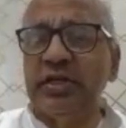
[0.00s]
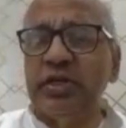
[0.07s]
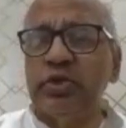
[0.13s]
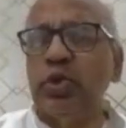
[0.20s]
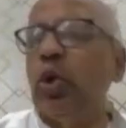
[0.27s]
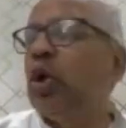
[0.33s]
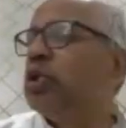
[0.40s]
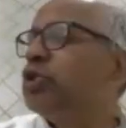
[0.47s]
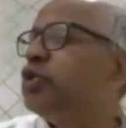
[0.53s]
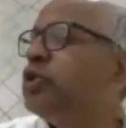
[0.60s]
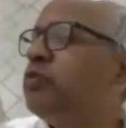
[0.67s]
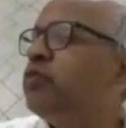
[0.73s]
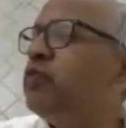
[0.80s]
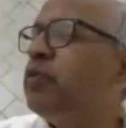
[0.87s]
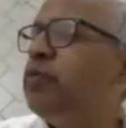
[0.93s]
So although
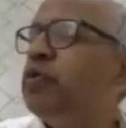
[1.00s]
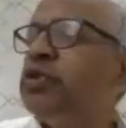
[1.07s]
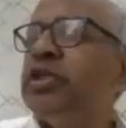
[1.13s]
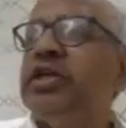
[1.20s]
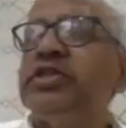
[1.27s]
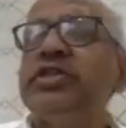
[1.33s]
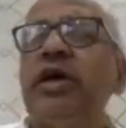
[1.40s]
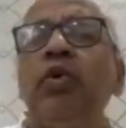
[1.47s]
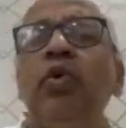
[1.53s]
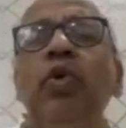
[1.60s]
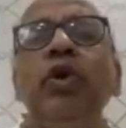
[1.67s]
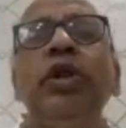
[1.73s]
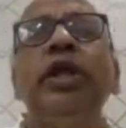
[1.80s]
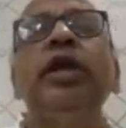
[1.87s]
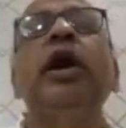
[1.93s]
the vibhutis are
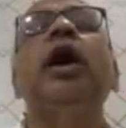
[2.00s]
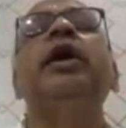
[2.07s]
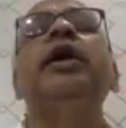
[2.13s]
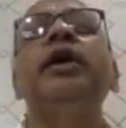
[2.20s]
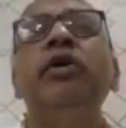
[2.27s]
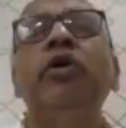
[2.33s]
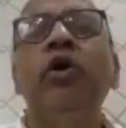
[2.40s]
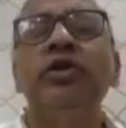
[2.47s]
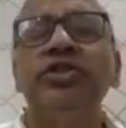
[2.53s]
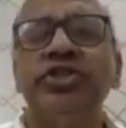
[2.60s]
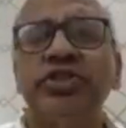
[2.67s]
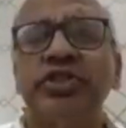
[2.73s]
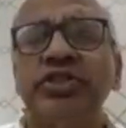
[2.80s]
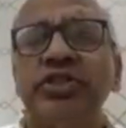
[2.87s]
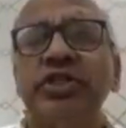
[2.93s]
holding higher
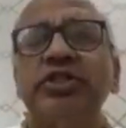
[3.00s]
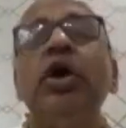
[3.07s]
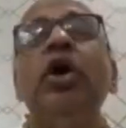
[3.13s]
consciousness